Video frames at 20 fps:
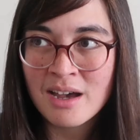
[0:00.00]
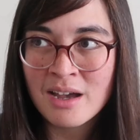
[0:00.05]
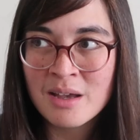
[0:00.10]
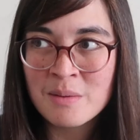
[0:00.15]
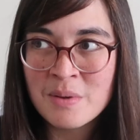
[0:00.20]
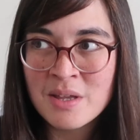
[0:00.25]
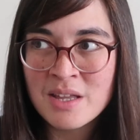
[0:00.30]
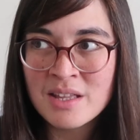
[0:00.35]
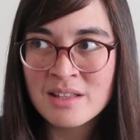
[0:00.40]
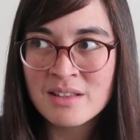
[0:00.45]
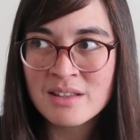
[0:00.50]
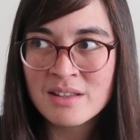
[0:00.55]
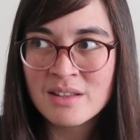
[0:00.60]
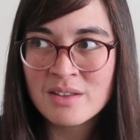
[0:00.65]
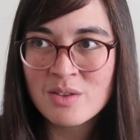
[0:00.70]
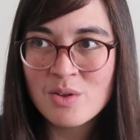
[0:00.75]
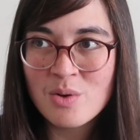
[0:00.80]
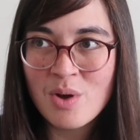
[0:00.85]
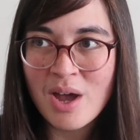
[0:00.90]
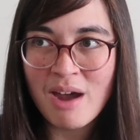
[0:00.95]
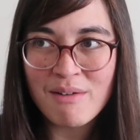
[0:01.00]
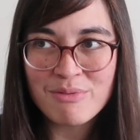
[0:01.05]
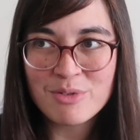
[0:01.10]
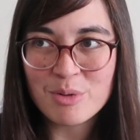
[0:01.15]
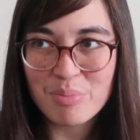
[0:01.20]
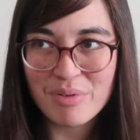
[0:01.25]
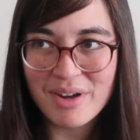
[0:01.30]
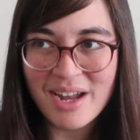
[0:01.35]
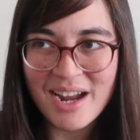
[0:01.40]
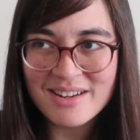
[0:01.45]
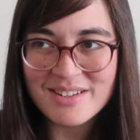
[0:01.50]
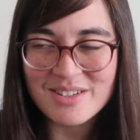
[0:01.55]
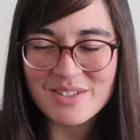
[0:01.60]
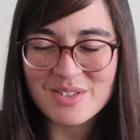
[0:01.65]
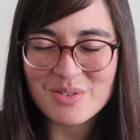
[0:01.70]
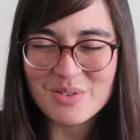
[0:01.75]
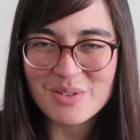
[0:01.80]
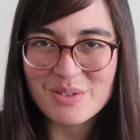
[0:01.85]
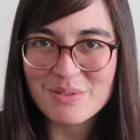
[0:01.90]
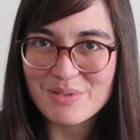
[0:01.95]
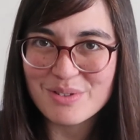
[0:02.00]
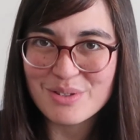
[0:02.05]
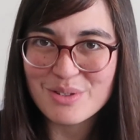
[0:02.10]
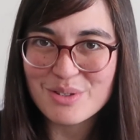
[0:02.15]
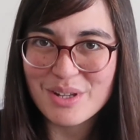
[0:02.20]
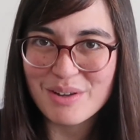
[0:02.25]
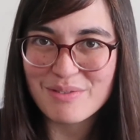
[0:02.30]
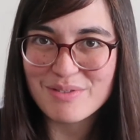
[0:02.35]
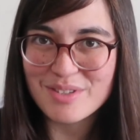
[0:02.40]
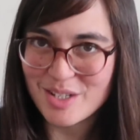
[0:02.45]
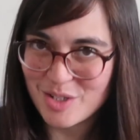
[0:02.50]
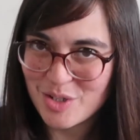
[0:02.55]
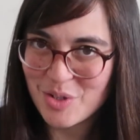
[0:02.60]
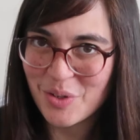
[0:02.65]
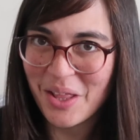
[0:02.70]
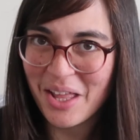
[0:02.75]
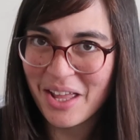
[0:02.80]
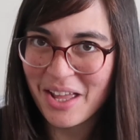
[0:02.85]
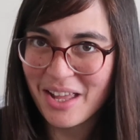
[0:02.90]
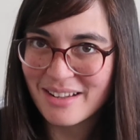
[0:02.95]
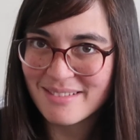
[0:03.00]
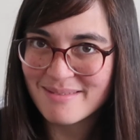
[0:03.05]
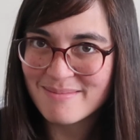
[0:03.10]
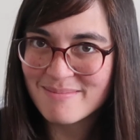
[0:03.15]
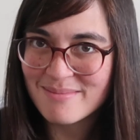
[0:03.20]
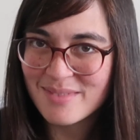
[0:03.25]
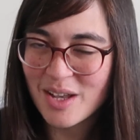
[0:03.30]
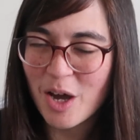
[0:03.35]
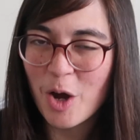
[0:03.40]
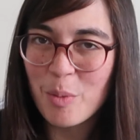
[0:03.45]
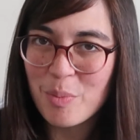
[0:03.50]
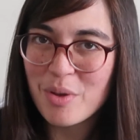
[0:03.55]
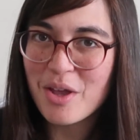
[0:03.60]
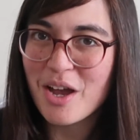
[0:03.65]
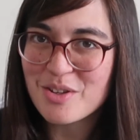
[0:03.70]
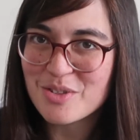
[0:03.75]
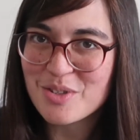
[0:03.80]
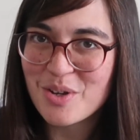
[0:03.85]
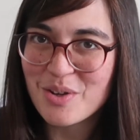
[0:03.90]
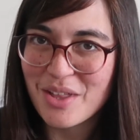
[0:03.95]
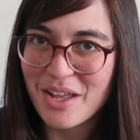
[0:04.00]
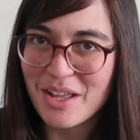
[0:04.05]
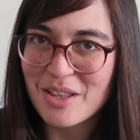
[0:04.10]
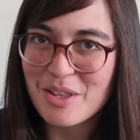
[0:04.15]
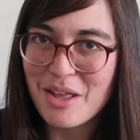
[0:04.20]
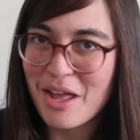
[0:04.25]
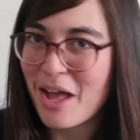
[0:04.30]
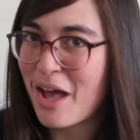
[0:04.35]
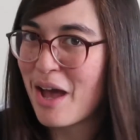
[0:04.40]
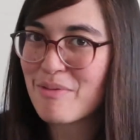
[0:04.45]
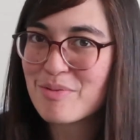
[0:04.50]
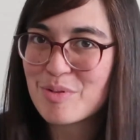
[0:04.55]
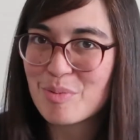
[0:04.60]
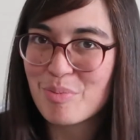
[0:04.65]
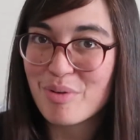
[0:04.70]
I mean, you have to practice in order for this stuff to hit you in the head. I hope you guys know that. You have to